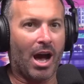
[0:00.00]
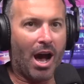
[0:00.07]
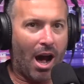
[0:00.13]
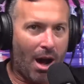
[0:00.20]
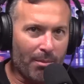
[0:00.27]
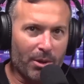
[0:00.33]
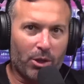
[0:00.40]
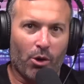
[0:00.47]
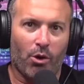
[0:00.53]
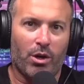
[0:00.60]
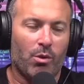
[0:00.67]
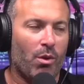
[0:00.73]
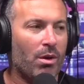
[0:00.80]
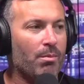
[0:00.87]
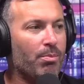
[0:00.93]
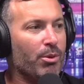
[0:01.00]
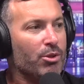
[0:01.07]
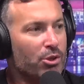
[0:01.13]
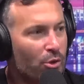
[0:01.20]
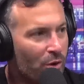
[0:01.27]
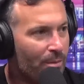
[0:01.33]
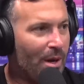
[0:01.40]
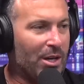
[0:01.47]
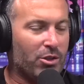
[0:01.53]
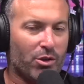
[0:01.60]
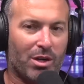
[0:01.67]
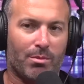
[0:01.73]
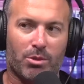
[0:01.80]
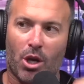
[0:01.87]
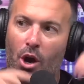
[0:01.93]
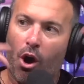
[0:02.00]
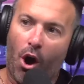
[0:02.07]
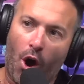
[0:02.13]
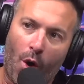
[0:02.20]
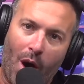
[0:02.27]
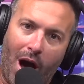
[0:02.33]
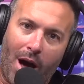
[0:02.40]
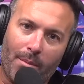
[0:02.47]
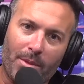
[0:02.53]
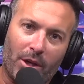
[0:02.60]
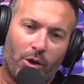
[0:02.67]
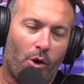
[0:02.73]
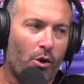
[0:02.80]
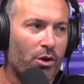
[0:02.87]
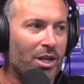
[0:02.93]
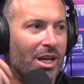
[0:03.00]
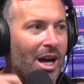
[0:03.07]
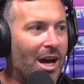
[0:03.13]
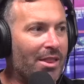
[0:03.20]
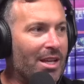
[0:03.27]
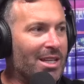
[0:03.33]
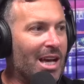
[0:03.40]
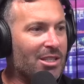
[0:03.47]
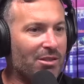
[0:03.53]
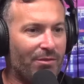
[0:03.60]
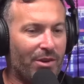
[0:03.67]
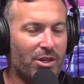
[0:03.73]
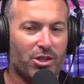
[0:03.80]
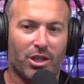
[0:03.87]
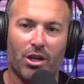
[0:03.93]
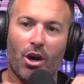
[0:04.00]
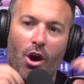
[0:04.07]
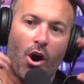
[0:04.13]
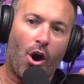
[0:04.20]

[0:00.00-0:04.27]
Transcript: I'm the corny one pursuing my dreams. Mm-hmm. Oh, I'm the corny guy that has a vision.